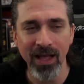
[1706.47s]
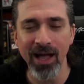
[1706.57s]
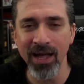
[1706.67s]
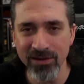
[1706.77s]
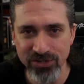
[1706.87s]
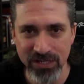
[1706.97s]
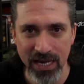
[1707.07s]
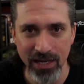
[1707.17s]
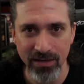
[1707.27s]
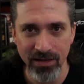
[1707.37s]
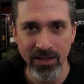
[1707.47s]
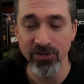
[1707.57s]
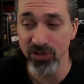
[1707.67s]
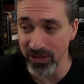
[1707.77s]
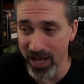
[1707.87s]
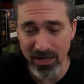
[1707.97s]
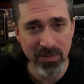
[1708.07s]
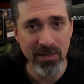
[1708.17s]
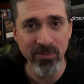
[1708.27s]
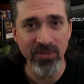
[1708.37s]
I understand. There's a lot of
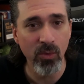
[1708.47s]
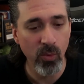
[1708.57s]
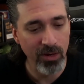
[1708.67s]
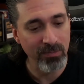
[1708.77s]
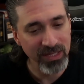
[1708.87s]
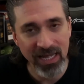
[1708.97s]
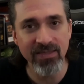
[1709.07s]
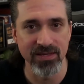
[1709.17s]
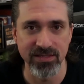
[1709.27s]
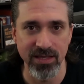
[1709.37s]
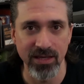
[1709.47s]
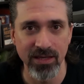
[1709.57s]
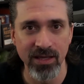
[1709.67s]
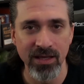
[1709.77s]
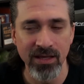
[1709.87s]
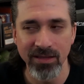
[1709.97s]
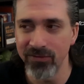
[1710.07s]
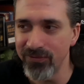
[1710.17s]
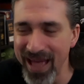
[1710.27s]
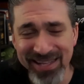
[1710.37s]
people that want to play this thing. The
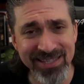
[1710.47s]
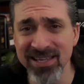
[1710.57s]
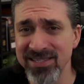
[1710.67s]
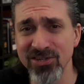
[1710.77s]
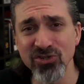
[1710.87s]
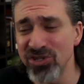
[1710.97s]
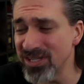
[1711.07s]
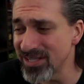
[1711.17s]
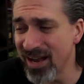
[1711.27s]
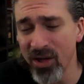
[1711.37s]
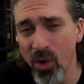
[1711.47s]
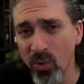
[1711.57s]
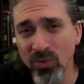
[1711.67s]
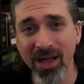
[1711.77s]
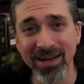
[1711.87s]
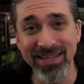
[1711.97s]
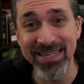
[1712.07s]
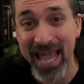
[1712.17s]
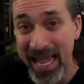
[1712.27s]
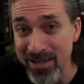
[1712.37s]
fact is, there's just not a whole lot of
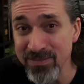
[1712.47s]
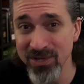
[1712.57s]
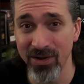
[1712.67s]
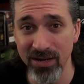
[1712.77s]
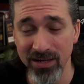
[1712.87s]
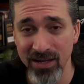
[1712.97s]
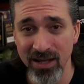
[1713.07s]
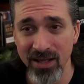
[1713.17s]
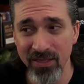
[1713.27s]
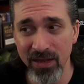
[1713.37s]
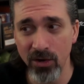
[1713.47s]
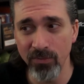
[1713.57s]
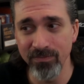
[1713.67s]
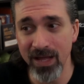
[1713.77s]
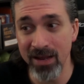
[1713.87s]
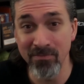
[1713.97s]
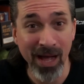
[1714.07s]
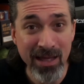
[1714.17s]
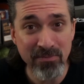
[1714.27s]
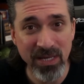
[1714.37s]
games on it that are, in
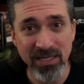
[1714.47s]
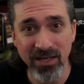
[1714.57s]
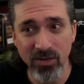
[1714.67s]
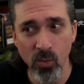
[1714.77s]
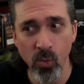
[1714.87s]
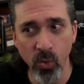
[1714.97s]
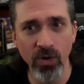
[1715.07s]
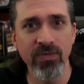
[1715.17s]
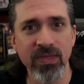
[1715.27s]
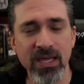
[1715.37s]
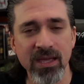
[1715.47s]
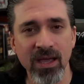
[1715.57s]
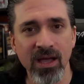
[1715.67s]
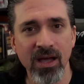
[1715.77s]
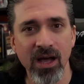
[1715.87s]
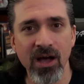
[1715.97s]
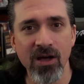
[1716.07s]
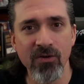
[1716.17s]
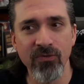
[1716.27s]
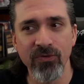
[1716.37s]
my opinion, worthy
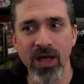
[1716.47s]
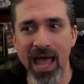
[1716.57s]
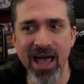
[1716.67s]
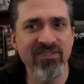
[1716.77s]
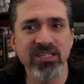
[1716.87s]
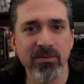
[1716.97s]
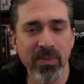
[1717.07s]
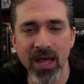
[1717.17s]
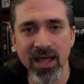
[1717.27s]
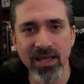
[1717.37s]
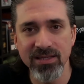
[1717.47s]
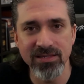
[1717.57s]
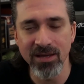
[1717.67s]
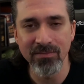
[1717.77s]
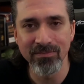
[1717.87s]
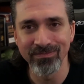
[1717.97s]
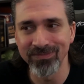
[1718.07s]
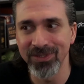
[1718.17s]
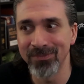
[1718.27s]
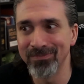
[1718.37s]
of having to pay some
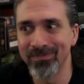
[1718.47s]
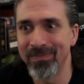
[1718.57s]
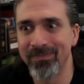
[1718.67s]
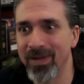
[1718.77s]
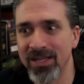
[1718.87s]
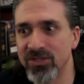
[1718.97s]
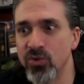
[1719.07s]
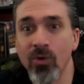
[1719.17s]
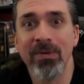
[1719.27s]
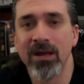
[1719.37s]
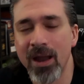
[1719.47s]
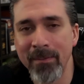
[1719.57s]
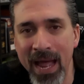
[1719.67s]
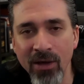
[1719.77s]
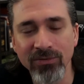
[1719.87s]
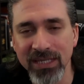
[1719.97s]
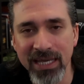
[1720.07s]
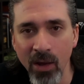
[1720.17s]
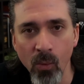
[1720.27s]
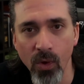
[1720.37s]
exorbitant amount to
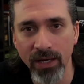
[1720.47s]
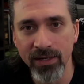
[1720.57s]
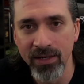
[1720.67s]
get one.